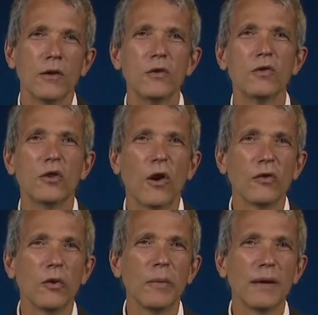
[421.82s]
should
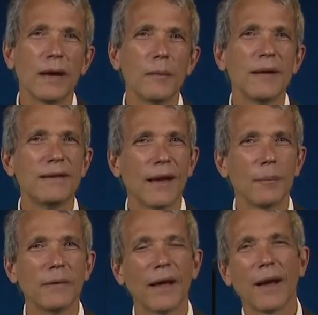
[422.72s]
also become
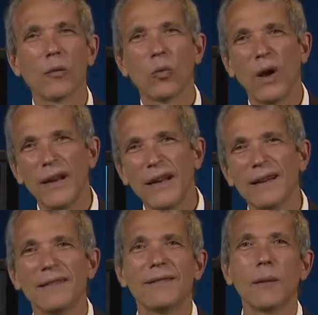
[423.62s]
adept at running
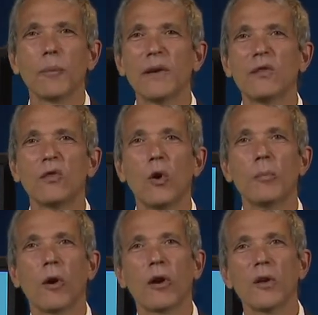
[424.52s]
slippery slope
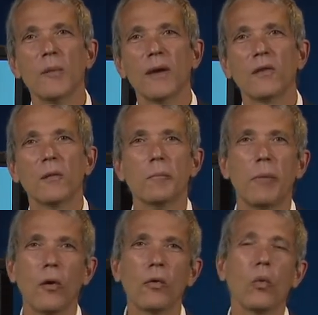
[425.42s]
arguments
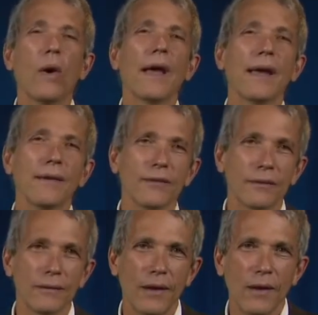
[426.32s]
both ways.
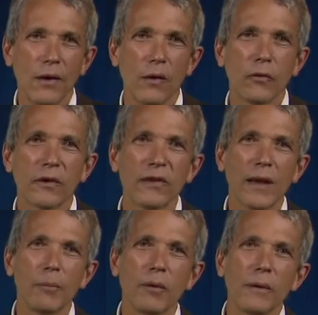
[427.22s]
For
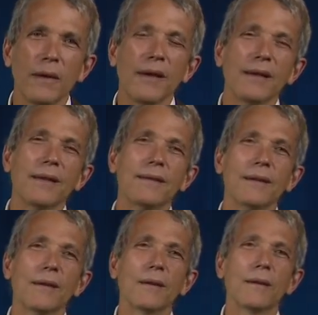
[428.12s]
example,
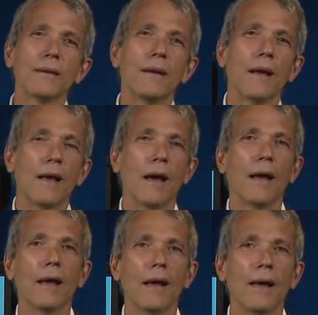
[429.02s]
consider
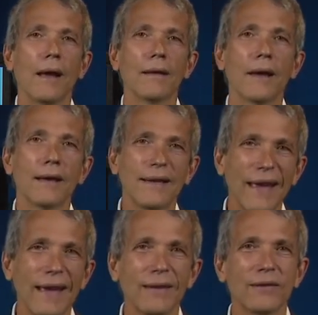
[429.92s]
uh, a, a,
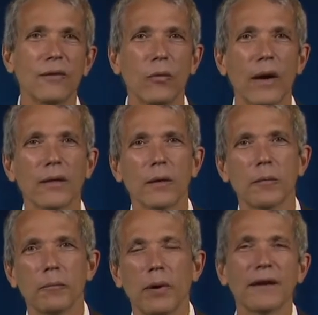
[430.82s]
case of whether
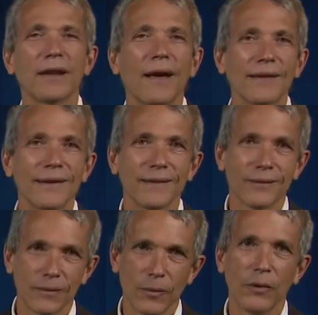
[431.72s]
Pawtucket,
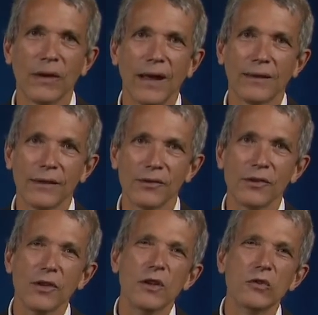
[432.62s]
Rhode Island,
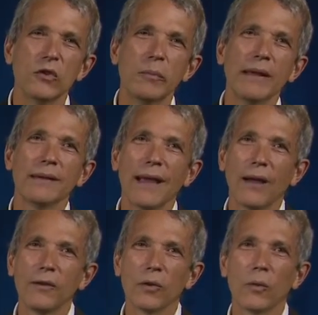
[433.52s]
should be
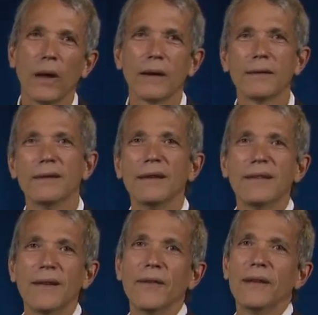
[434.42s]
allowed to erect a
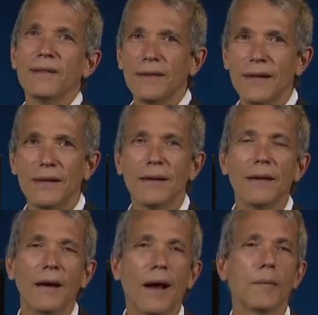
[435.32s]
nativity scene
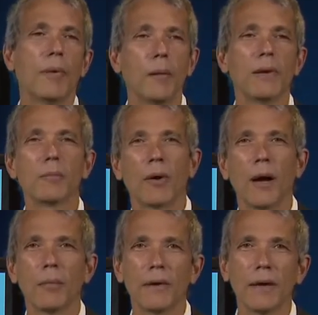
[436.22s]
on public
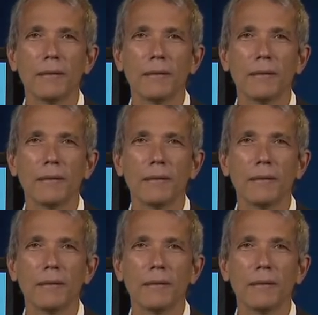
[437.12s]
property.